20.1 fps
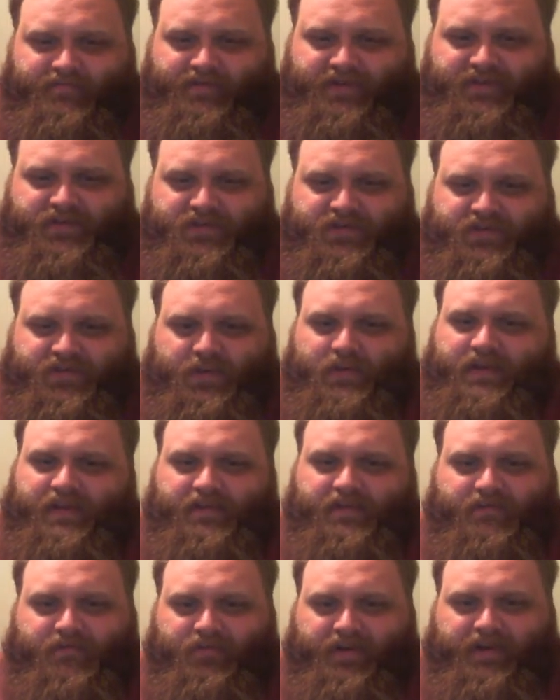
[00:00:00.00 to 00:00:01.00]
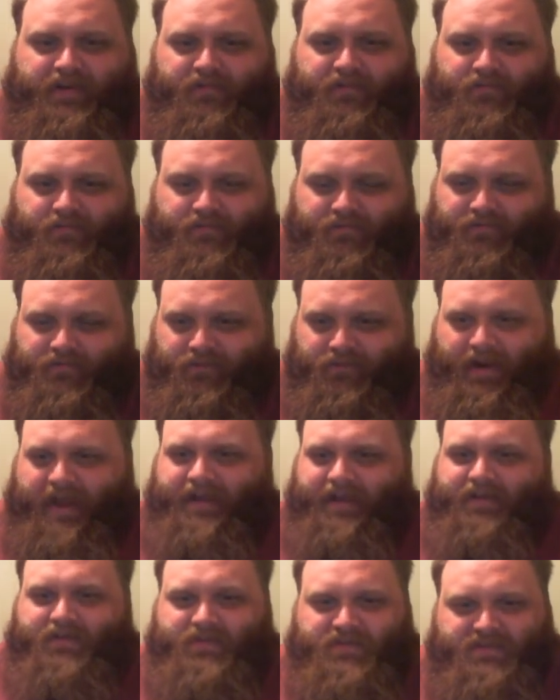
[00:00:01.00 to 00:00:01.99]
Sunni freaking
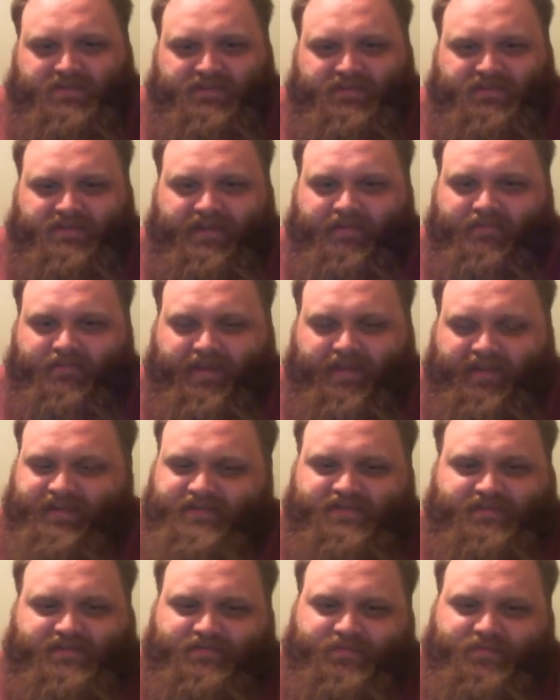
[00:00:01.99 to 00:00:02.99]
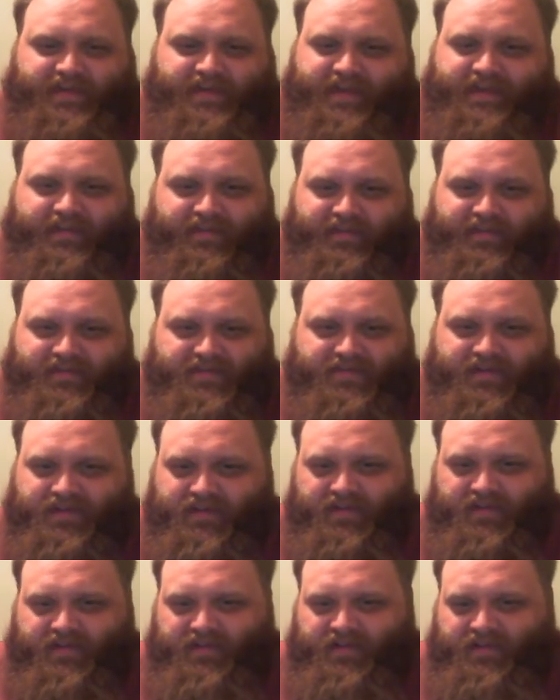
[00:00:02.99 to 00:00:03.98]
radicals and stuff. Like, it's just ridiculous.
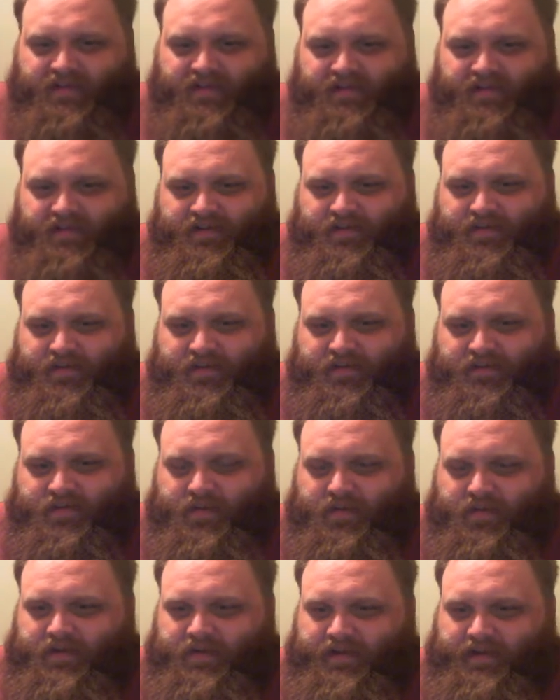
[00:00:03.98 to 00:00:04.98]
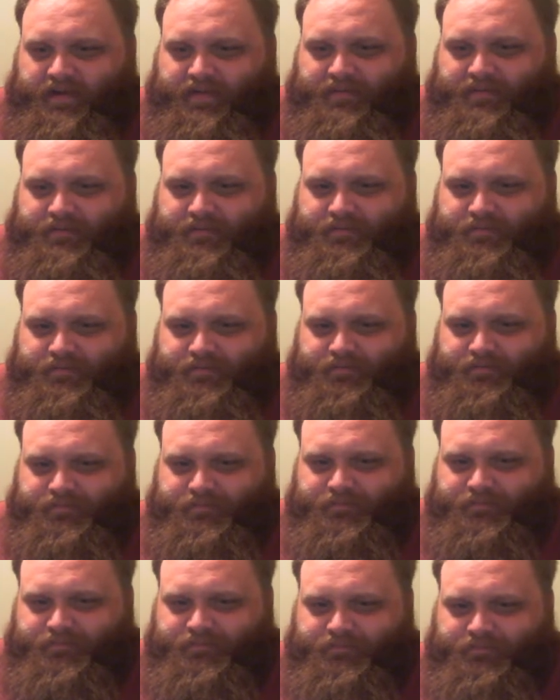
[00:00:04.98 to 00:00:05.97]
Or
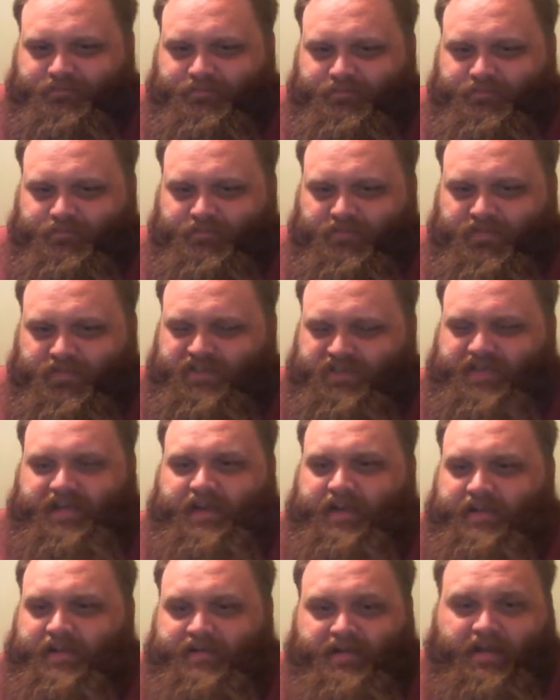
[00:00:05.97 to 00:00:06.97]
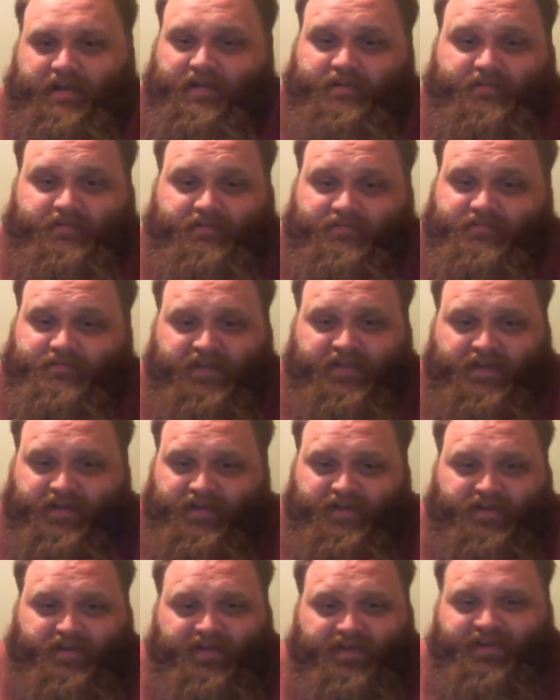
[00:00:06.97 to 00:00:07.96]
Shiite, I don't know.
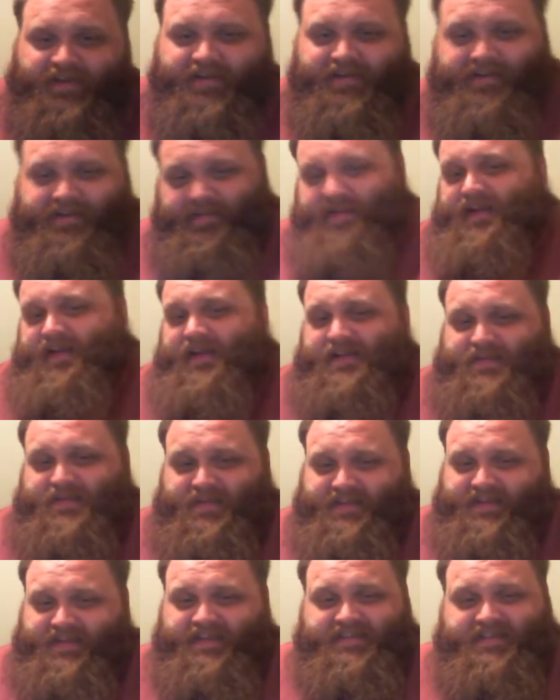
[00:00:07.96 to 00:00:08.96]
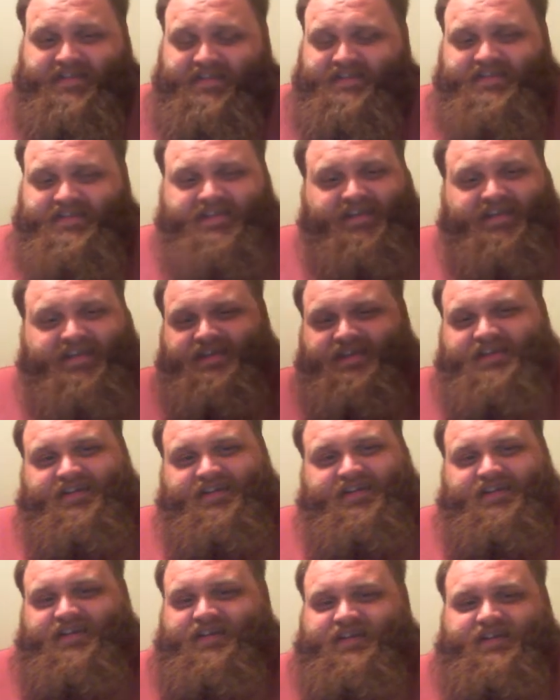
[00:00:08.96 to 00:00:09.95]
To be honest with you, it's
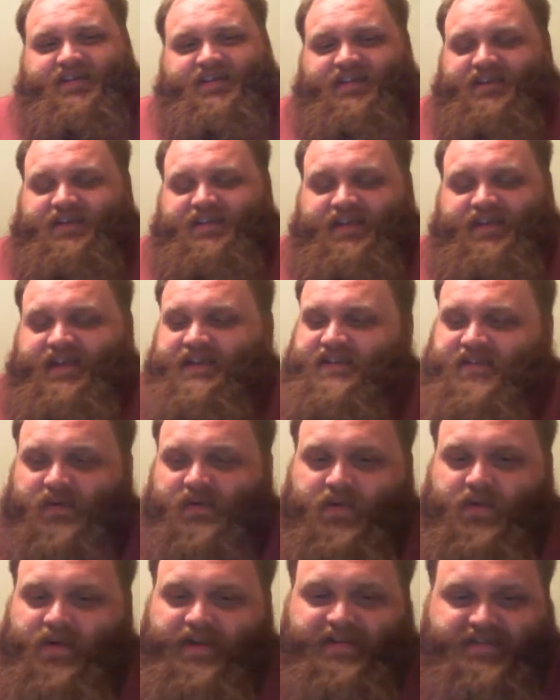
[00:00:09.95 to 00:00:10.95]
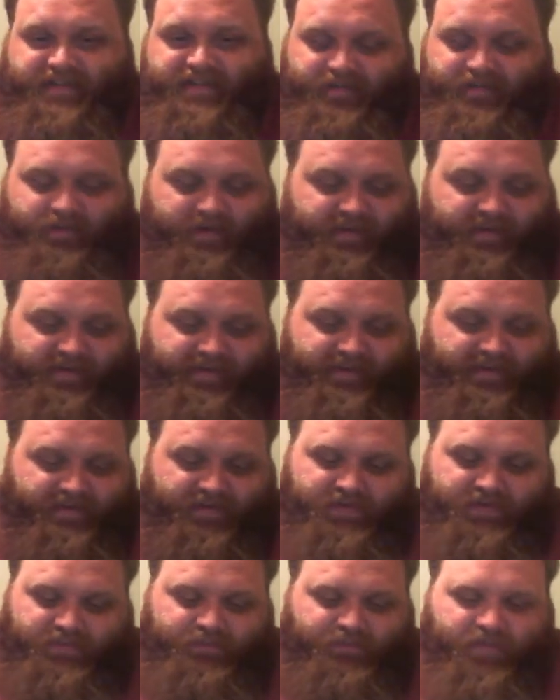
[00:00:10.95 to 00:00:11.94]
so crazy. It really
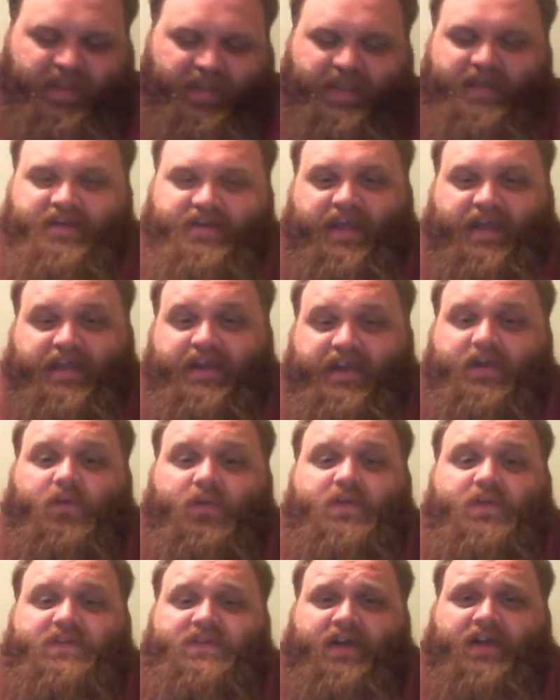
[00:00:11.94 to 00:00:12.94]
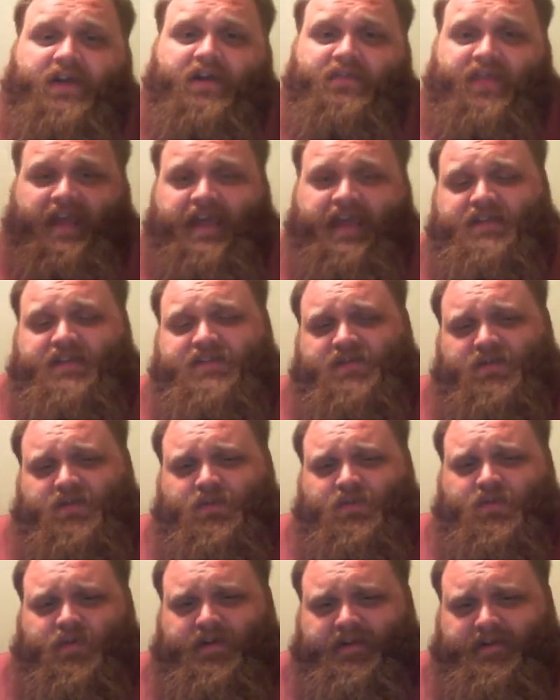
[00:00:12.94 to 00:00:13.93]
is. And here in Woodstock, they had
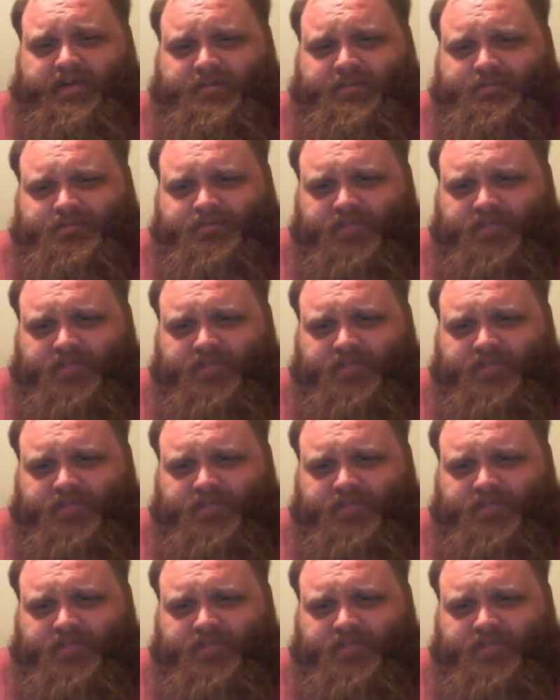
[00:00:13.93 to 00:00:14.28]
to